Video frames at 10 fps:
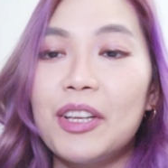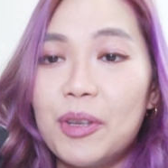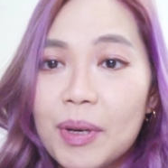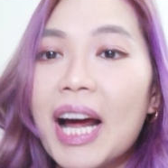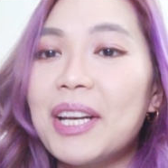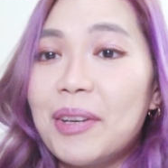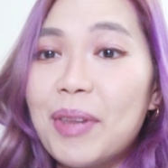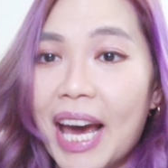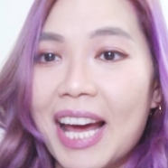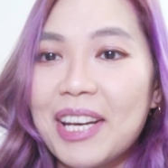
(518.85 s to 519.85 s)
Do not do
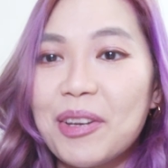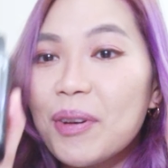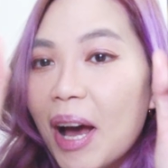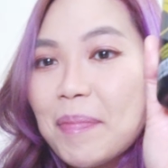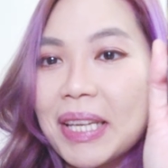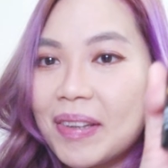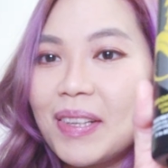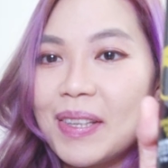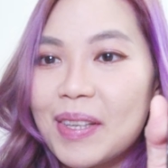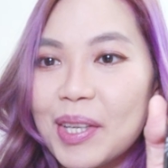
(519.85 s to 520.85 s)
that. Do not mix these